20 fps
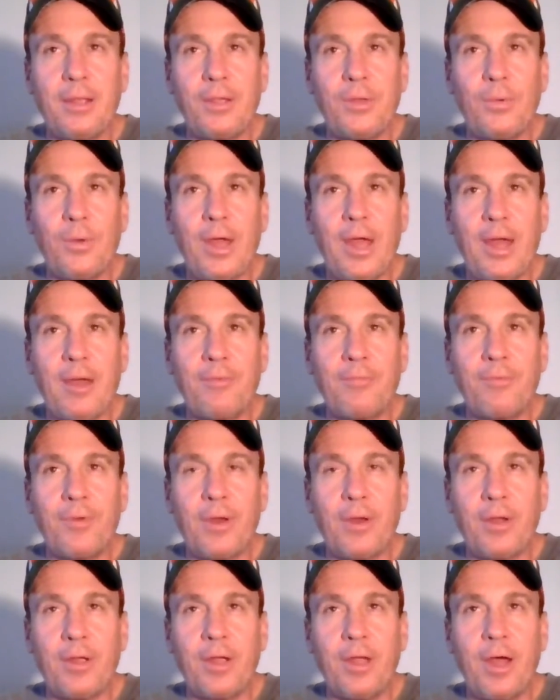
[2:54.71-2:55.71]
You
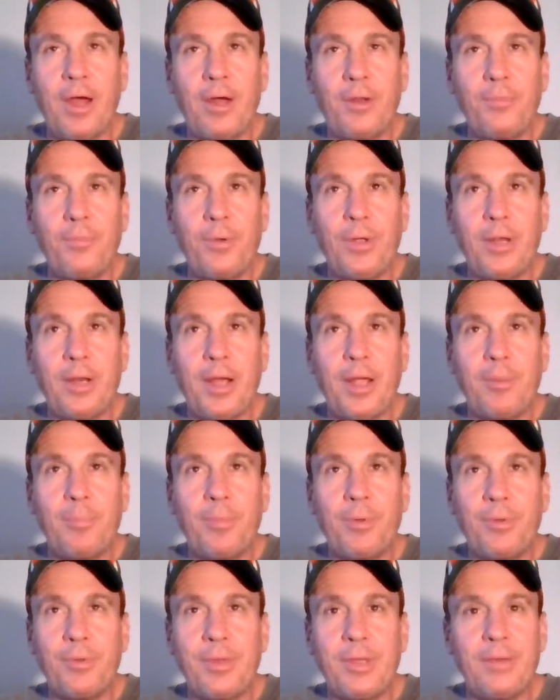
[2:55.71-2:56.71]
have Godwin, I
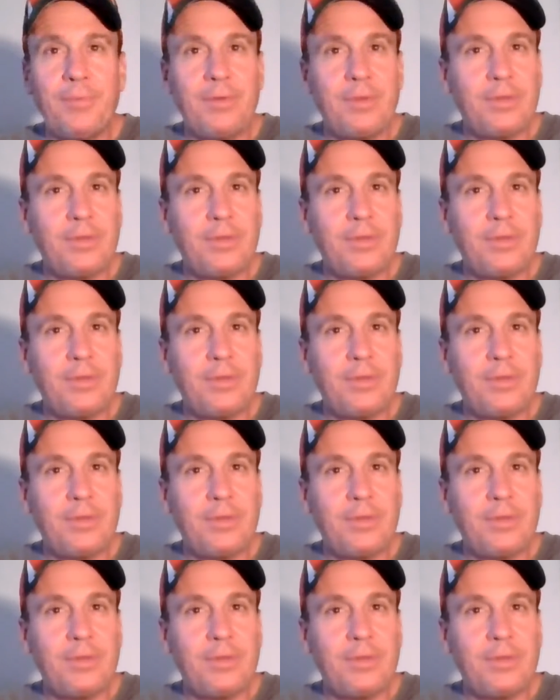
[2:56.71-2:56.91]
believe,